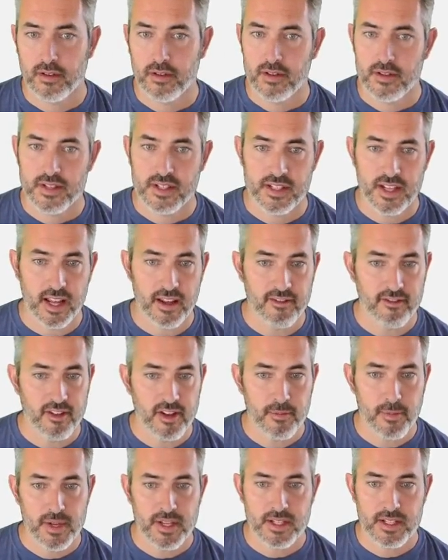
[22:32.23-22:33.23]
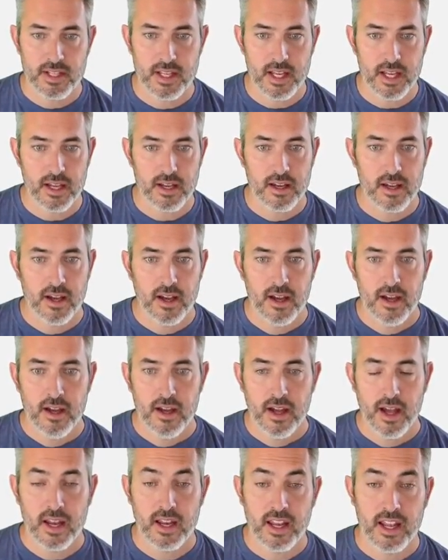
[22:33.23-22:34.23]
same VPC,
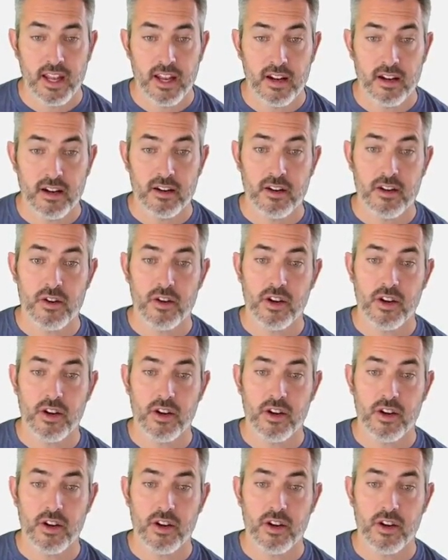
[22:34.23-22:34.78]
and here you're